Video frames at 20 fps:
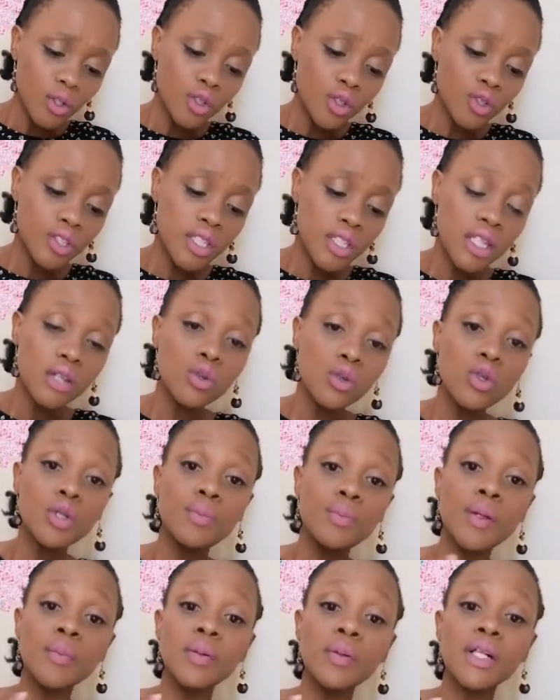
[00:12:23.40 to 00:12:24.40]
you see,
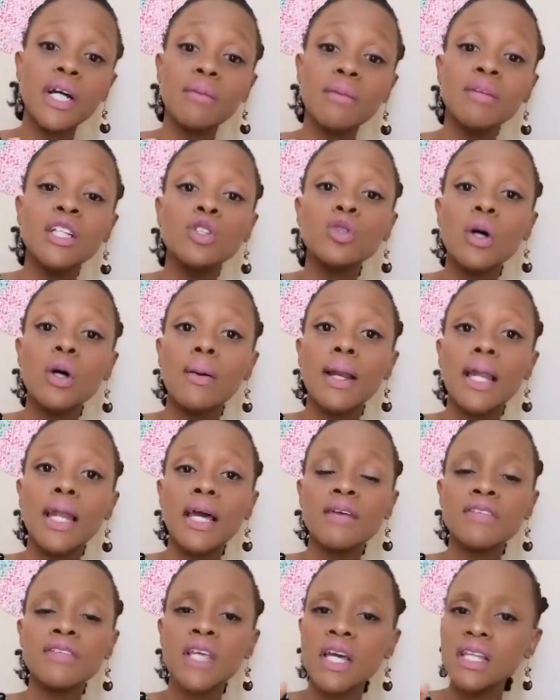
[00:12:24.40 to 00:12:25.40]
good people coming into our
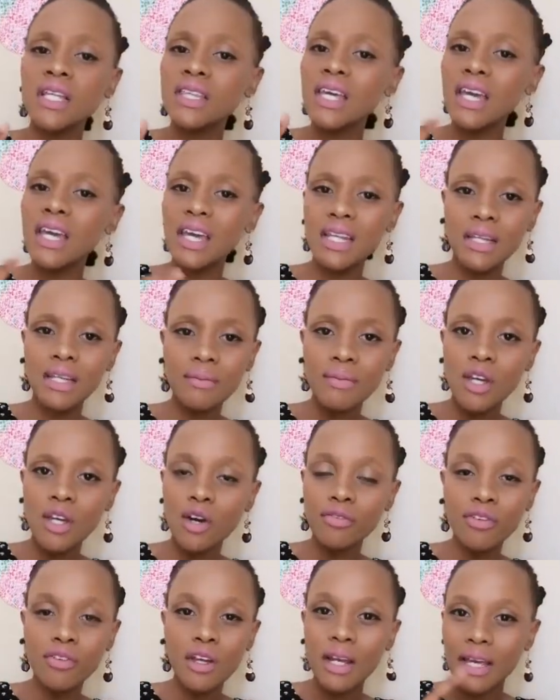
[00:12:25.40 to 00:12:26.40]
lives, the enemy
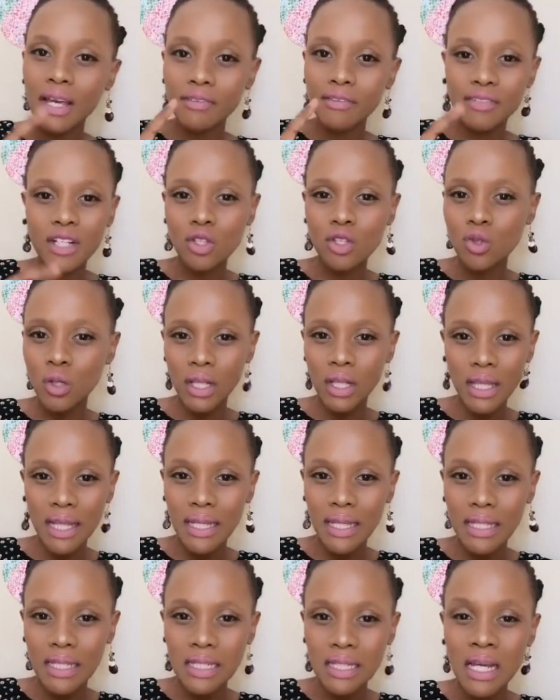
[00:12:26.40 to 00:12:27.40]
of your life does not
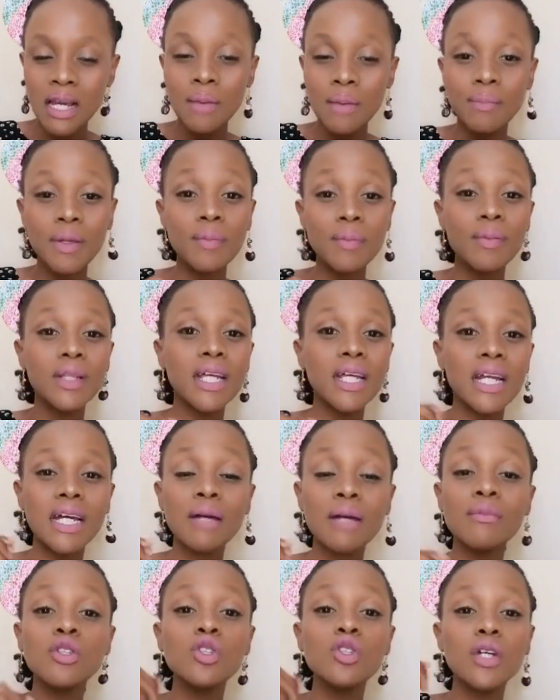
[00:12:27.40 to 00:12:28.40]
like it. People that are
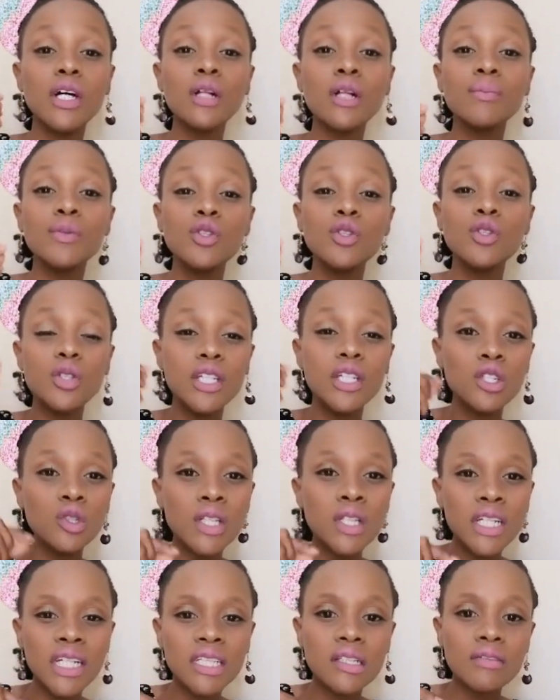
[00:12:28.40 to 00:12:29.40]
coming to help you to get to
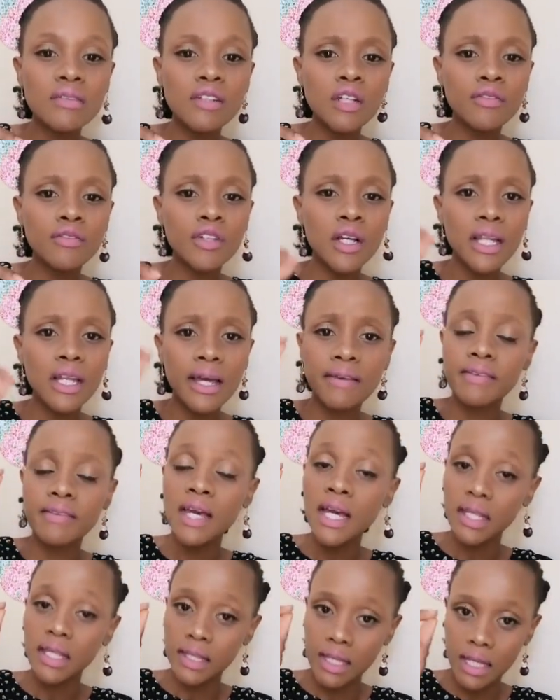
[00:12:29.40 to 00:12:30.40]
the next level of your
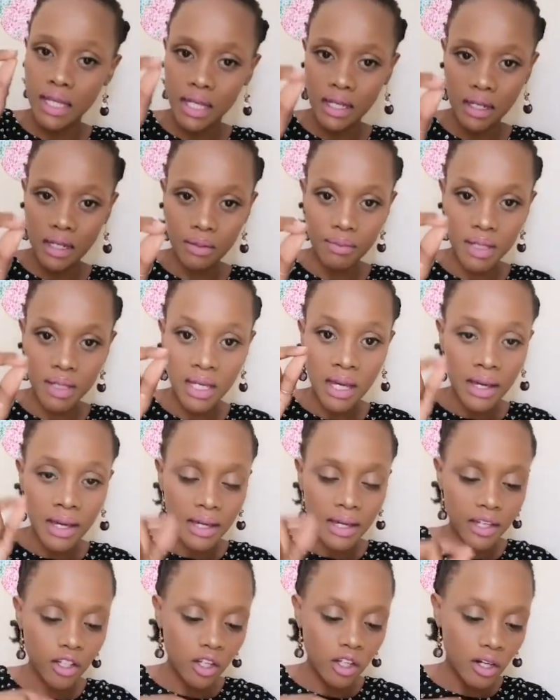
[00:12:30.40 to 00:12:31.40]
life, the enemy
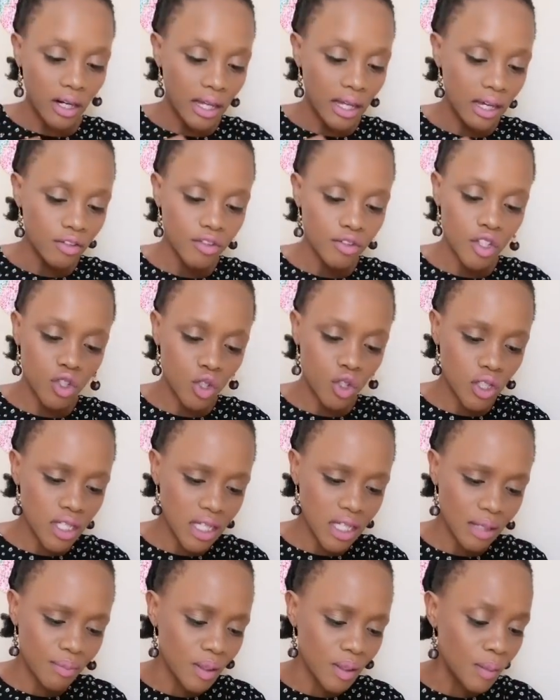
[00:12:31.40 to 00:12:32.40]
in your life is not
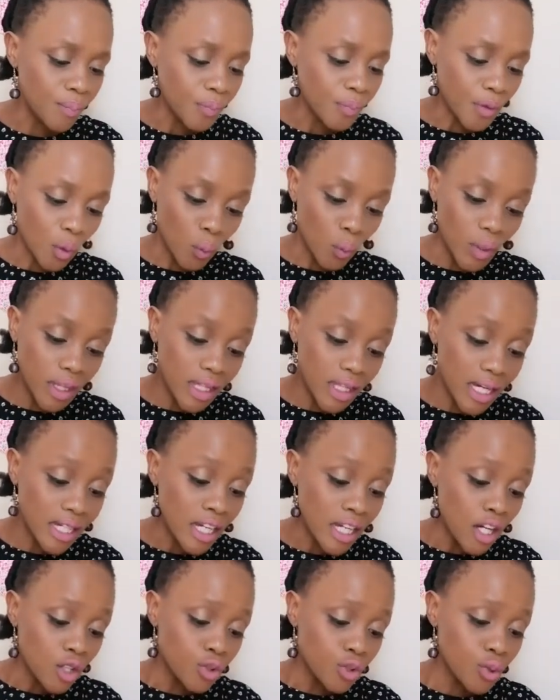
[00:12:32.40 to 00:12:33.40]
happy with
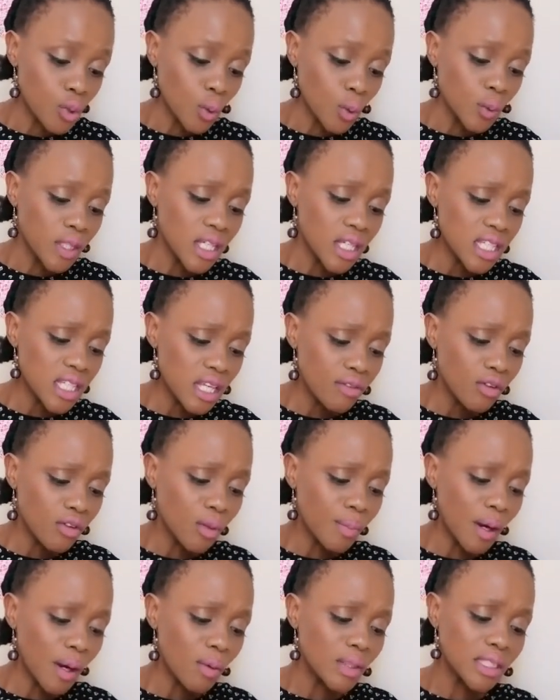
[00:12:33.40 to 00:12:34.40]
that. So these
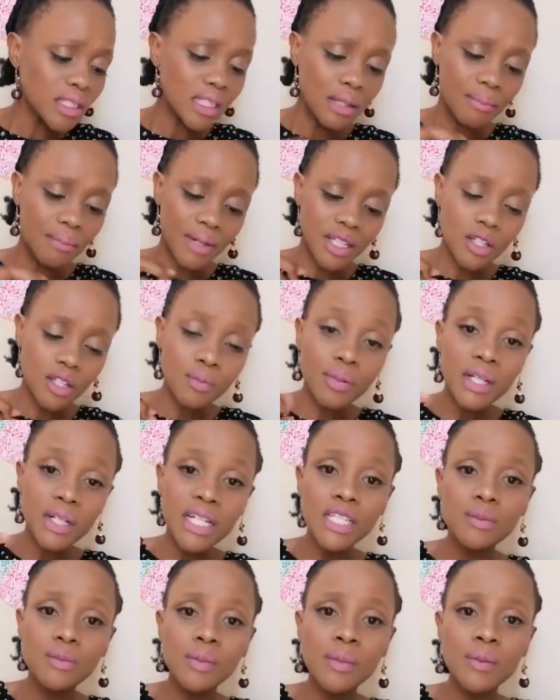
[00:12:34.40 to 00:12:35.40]
evil powers, they
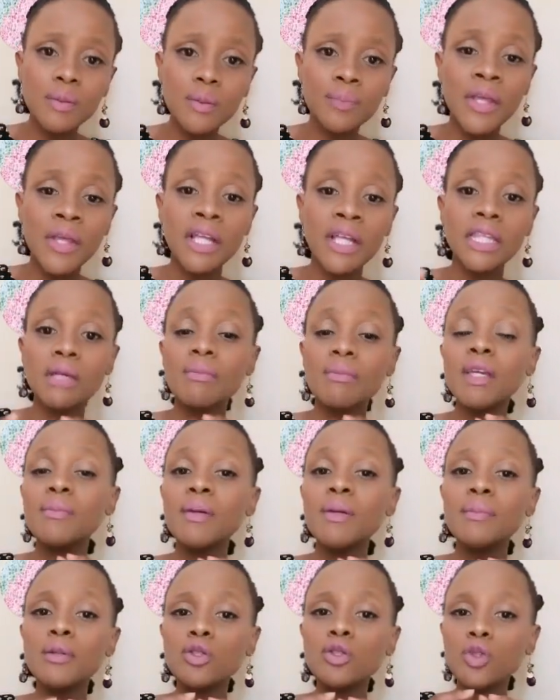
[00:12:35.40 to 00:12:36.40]
manipulate people, they make
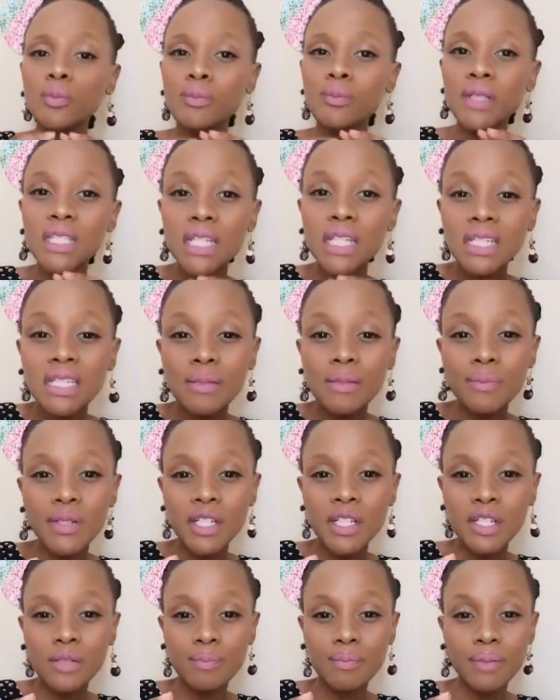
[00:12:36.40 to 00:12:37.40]
people to
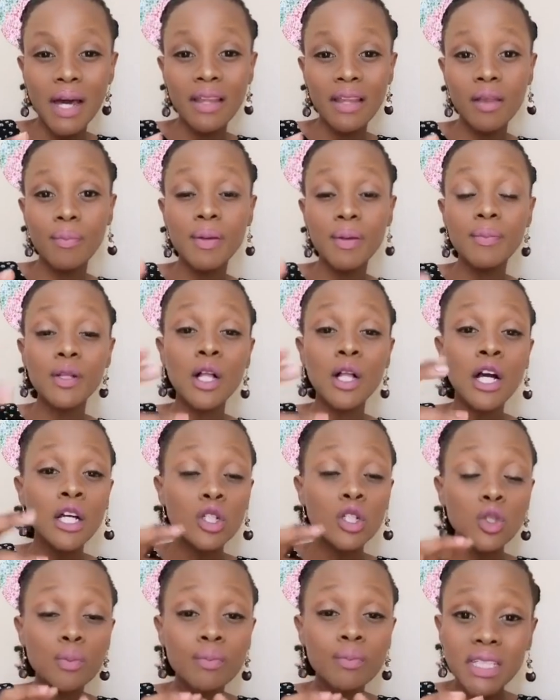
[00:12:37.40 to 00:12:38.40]
misinterpret other people,
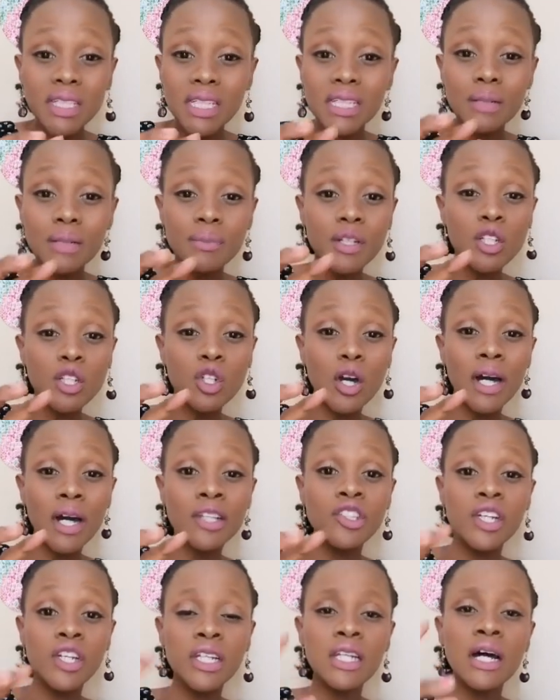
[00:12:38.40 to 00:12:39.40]
to misinterpret your
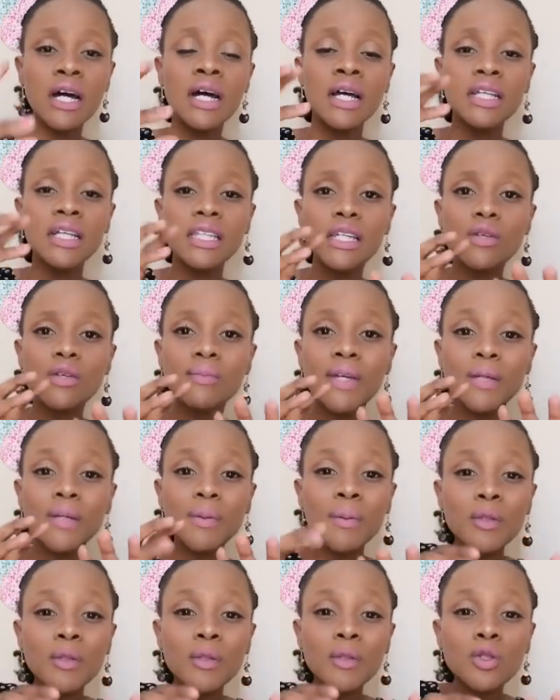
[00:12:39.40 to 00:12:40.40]
agenda, they make
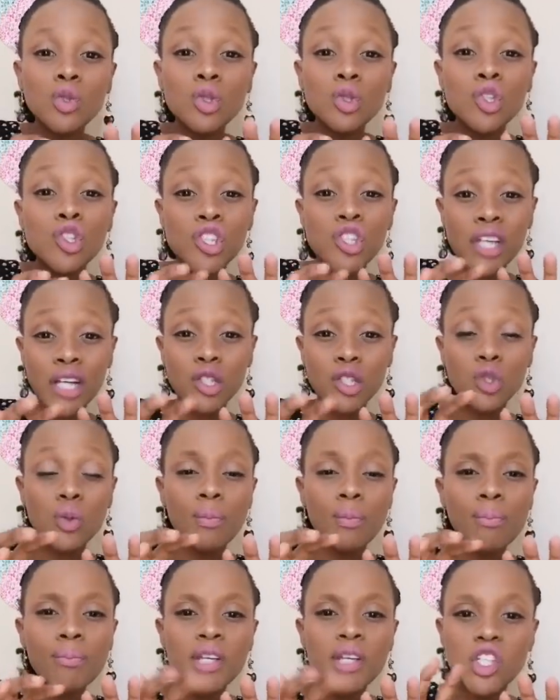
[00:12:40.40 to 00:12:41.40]
people to judge, to
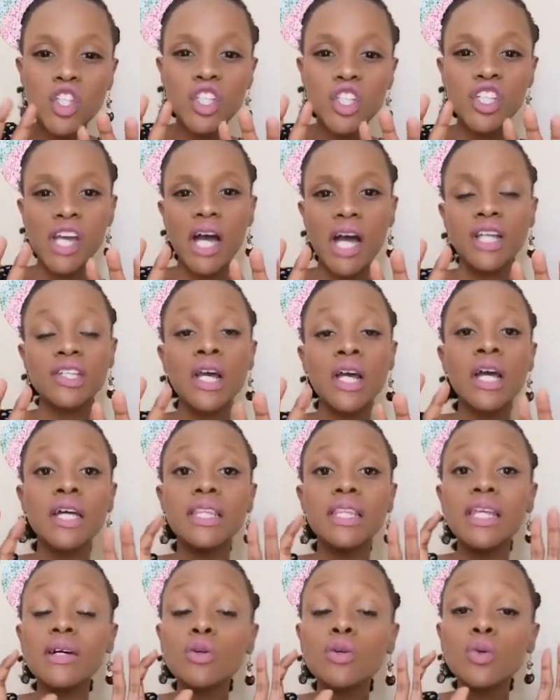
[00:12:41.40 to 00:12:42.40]
misjudge
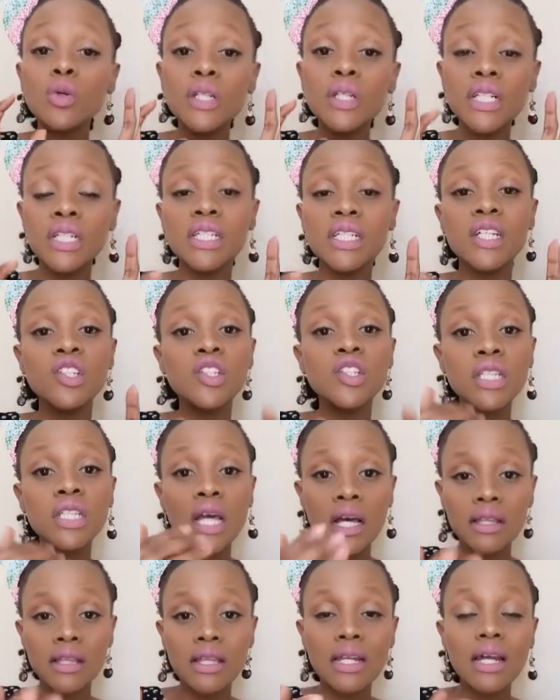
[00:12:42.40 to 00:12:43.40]
the good intentions
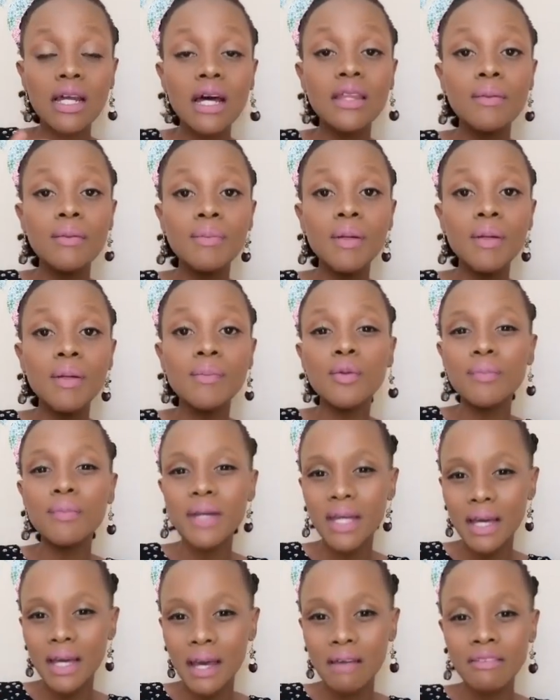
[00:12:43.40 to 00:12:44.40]
that other people
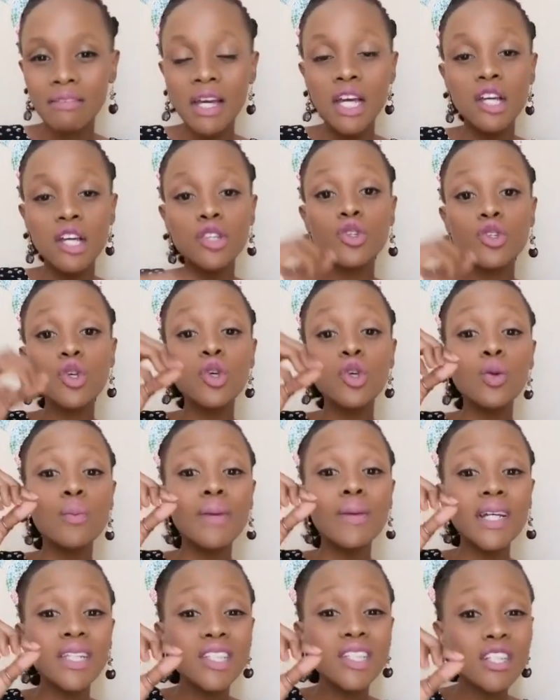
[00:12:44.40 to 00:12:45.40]
may have. And so you
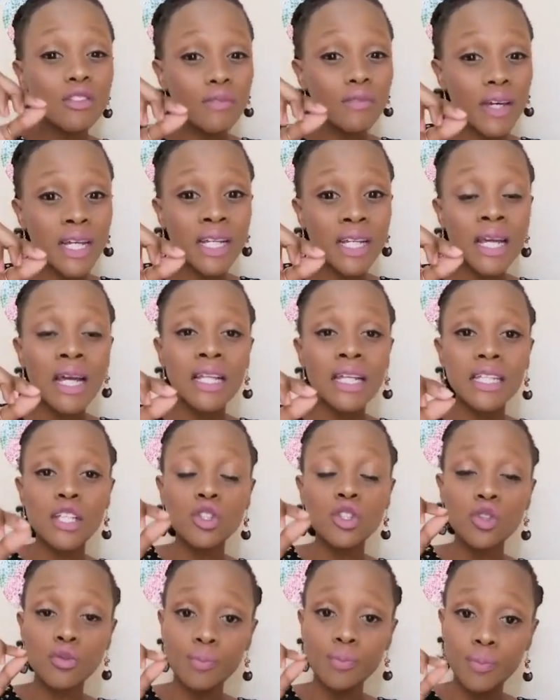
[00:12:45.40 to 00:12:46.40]
might just find
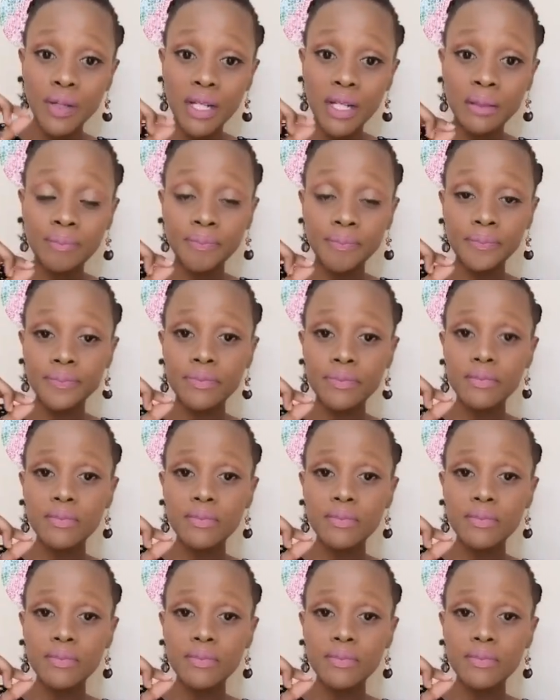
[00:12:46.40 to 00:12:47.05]
that you've been